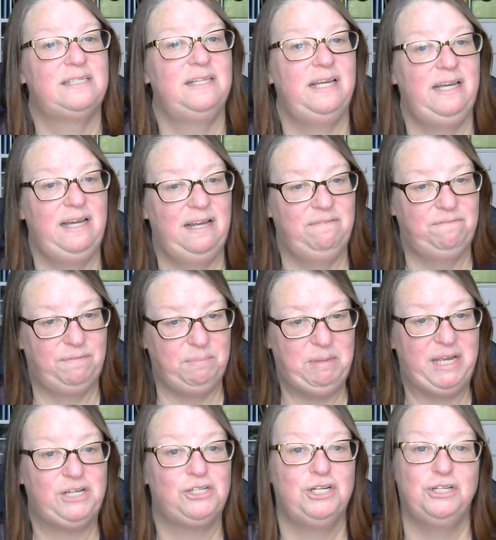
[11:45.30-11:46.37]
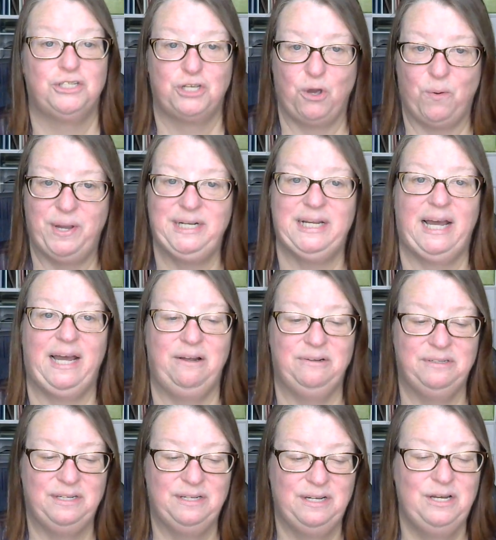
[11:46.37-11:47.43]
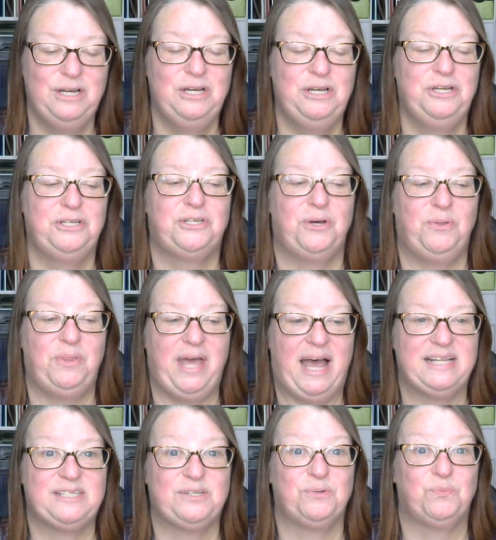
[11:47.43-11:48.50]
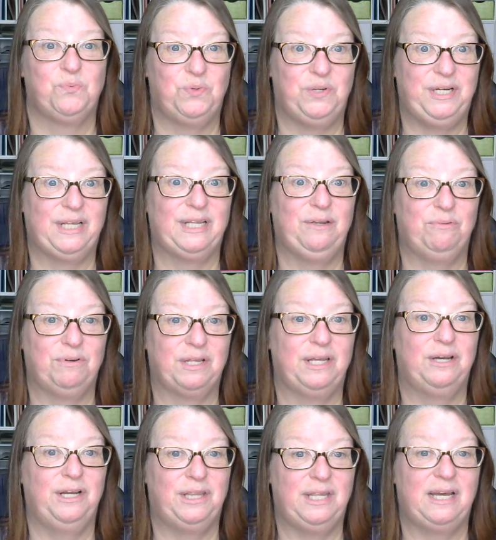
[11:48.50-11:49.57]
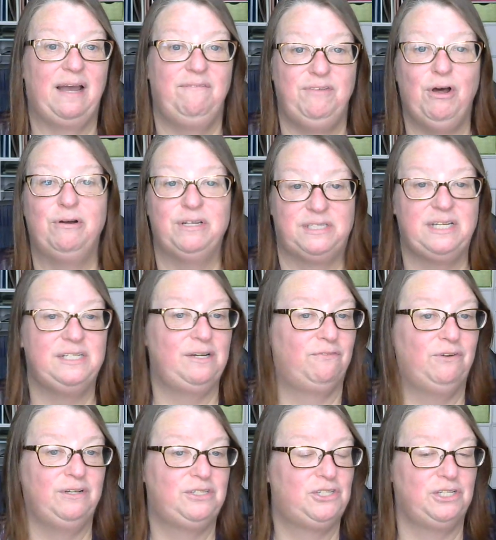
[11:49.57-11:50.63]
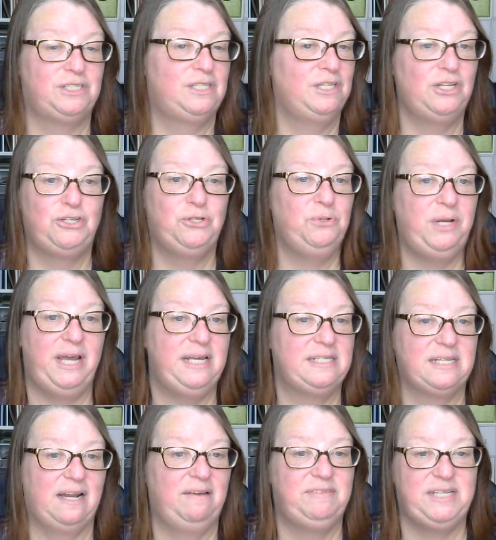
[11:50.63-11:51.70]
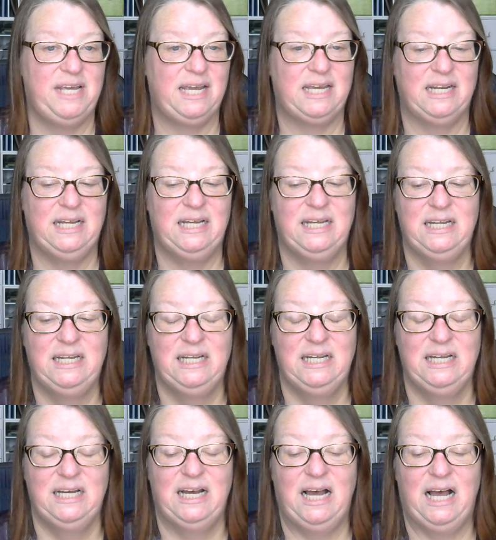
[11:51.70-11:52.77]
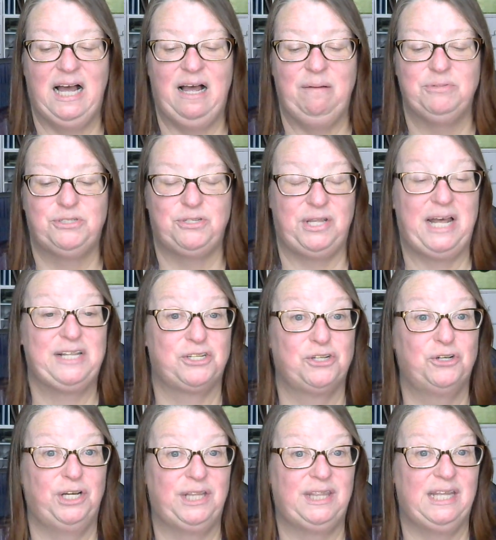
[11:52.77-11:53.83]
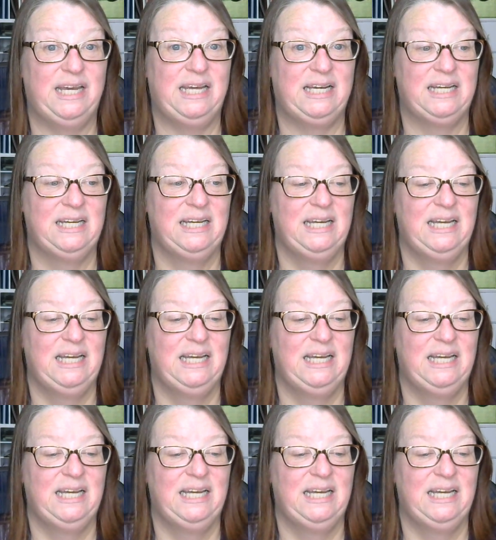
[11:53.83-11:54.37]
The inflammation is going down. So that's a really, really good thing. I've noticed a difference just in the 2 days that I've taken it. So that's a good thing.